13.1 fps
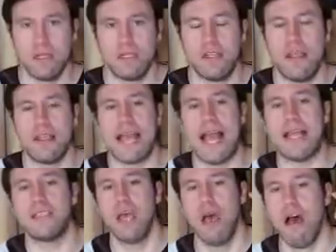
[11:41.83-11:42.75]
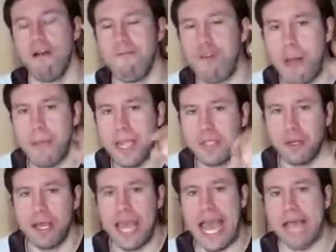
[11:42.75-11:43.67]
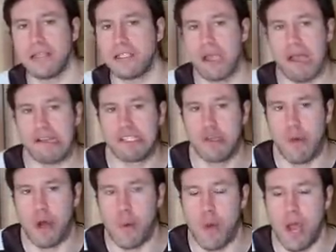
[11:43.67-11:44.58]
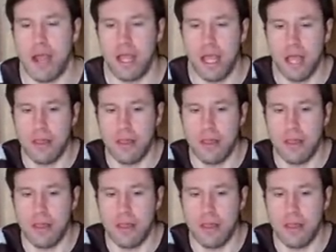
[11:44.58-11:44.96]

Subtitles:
Till then, guys, follow me on Twitter at TheTalkShow101.